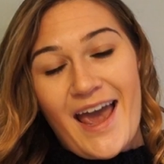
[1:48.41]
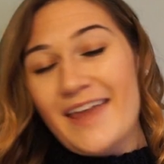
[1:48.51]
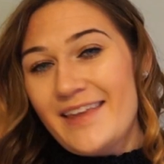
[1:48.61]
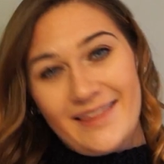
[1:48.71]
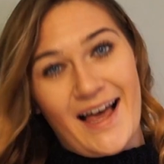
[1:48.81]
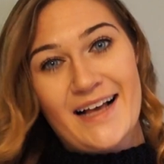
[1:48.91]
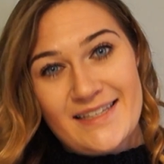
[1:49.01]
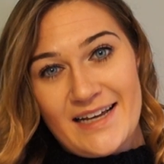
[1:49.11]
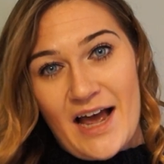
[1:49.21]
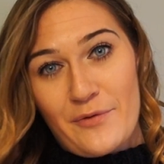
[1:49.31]
And the
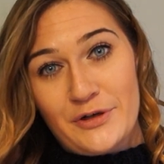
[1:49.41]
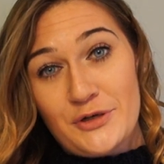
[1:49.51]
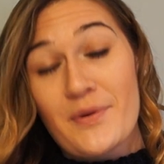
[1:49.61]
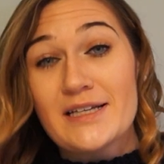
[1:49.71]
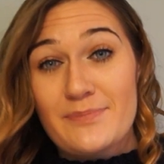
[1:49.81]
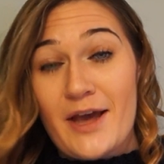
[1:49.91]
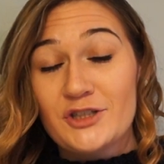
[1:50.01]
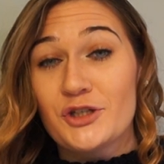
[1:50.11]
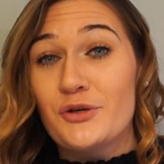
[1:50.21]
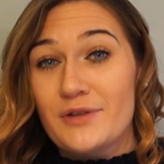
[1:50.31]
last thing I would do is
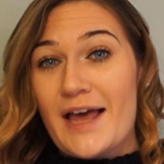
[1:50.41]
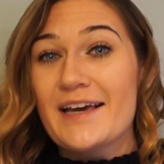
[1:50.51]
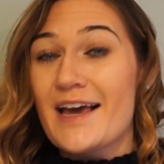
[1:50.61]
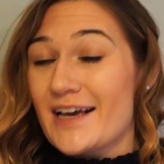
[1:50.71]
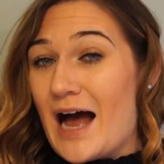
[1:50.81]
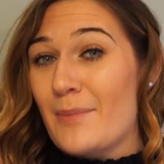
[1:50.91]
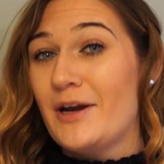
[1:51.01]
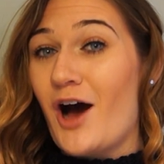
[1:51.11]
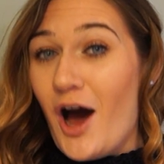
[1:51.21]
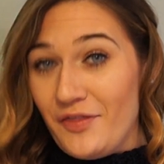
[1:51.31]
make sure you like and
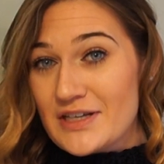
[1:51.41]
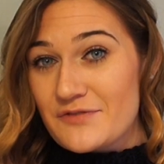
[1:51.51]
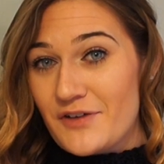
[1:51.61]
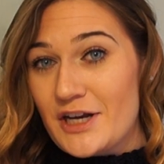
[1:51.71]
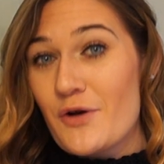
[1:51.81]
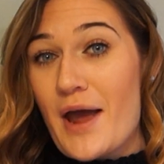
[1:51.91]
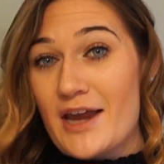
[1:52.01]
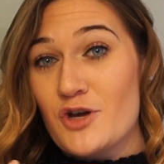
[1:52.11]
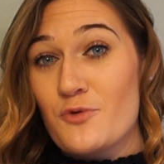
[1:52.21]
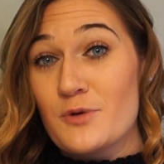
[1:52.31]
comment on this video
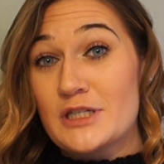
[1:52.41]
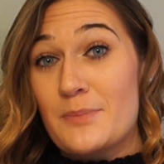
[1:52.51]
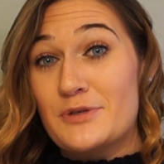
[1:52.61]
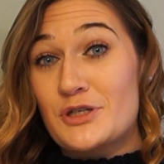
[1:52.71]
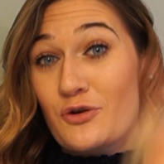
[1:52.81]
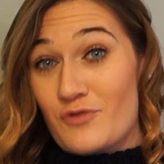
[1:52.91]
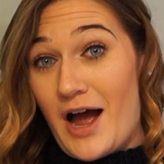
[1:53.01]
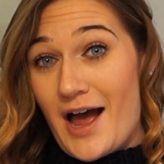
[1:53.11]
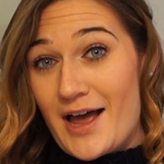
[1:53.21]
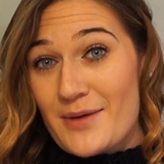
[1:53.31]
and you
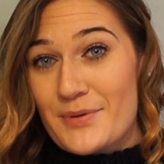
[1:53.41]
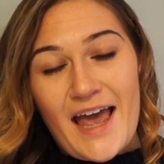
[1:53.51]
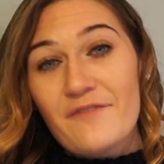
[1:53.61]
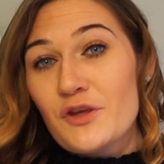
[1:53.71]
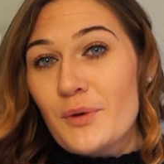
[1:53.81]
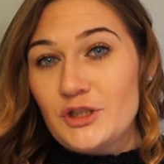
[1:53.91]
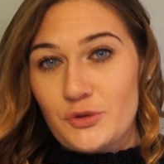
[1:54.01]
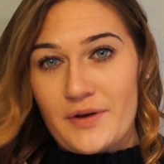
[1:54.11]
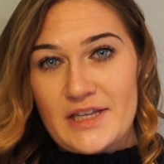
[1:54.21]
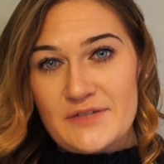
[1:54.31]
subscribe. If you
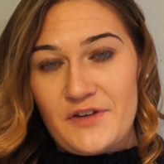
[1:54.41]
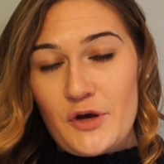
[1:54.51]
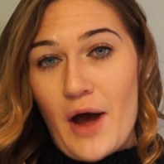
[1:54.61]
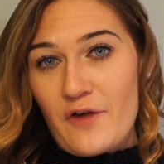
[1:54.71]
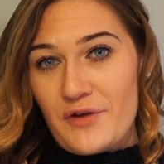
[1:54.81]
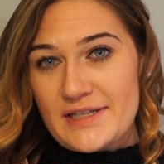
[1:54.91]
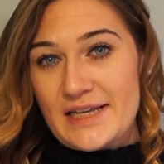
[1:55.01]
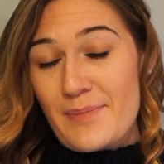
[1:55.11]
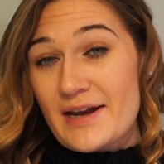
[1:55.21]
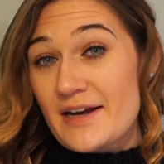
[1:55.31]
enjoyed this video, I
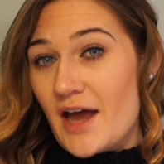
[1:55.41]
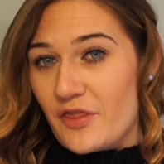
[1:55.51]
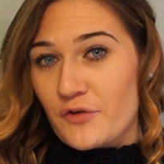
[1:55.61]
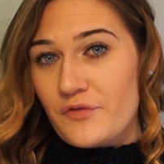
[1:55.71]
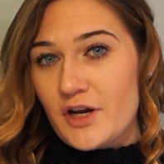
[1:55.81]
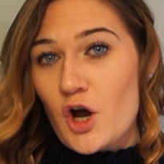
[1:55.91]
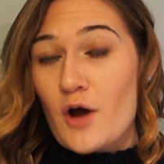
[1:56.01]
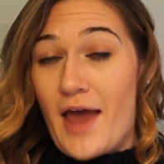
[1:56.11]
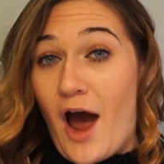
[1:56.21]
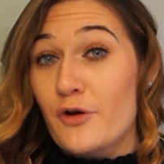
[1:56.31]
recently made another video
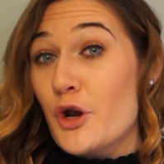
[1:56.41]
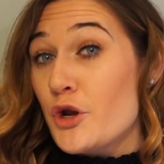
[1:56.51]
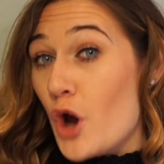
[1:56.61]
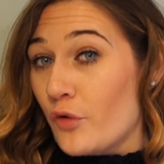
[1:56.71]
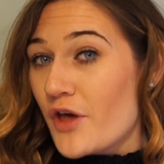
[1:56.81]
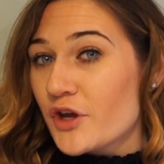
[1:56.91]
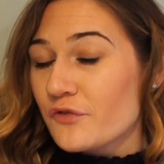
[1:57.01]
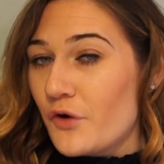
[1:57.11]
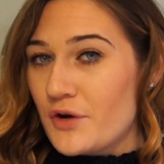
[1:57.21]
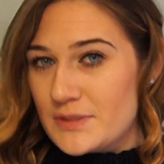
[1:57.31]
on how to know that
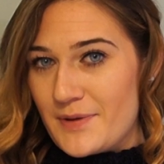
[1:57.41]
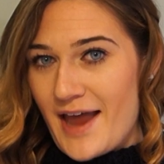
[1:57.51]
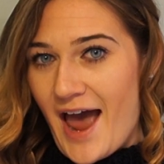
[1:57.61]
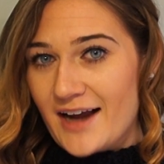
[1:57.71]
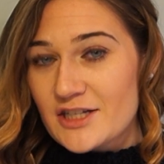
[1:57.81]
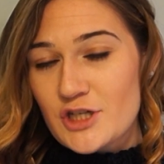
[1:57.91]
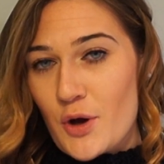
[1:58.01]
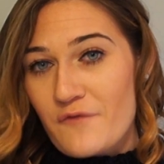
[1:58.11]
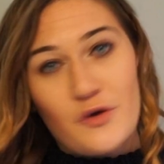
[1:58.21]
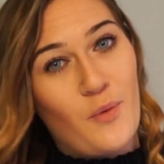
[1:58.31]
your phone has been hacked.
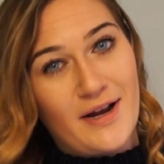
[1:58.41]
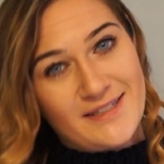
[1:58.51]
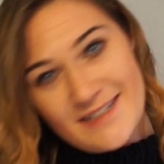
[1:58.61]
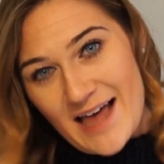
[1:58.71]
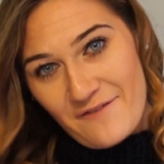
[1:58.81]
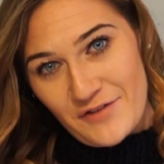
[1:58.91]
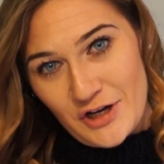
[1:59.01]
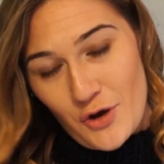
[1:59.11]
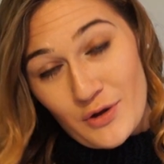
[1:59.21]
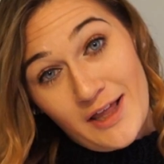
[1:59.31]
So if you want to see that
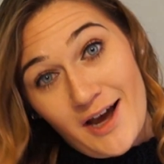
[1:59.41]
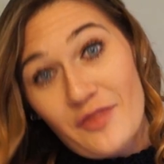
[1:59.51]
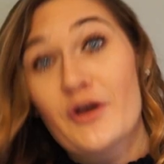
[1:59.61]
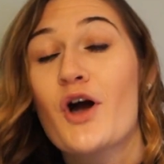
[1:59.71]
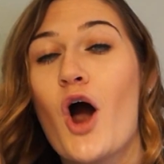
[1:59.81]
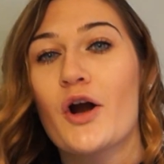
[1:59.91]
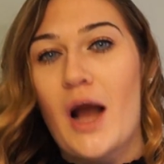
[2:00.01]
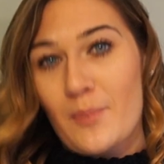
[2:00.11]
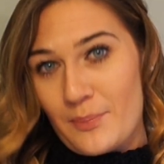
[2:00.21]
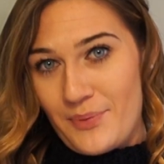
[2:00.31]
video, click on the card
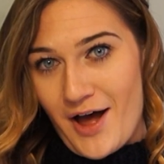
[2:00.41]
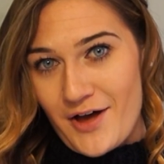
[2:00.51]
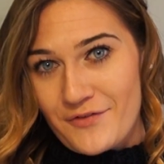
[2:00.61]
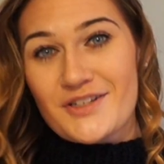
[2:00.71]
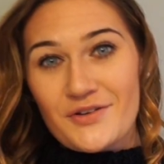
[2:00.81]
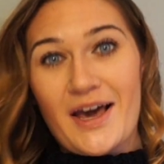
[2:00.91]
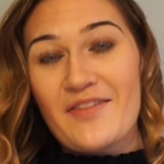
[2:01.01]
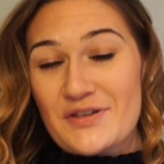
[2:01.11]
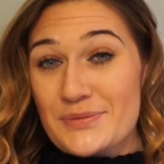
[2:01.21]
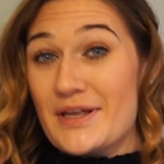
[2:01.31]
up above. So
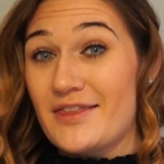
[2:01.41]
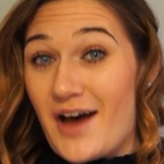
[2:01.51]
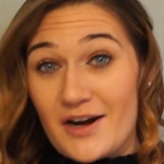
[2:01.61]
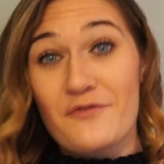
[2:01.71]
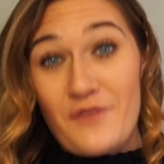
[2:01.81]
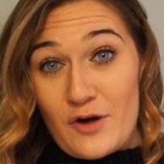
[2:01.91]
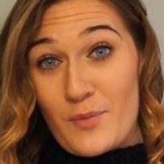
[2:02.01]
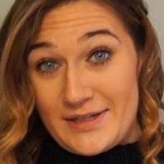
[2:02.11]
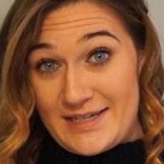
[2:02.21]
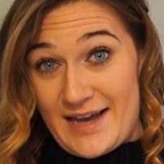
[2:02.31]
yeah, this was a lot of fun
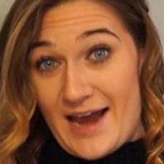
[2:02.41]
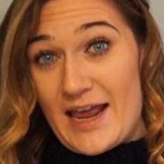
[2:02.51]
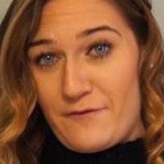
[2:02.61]
once again.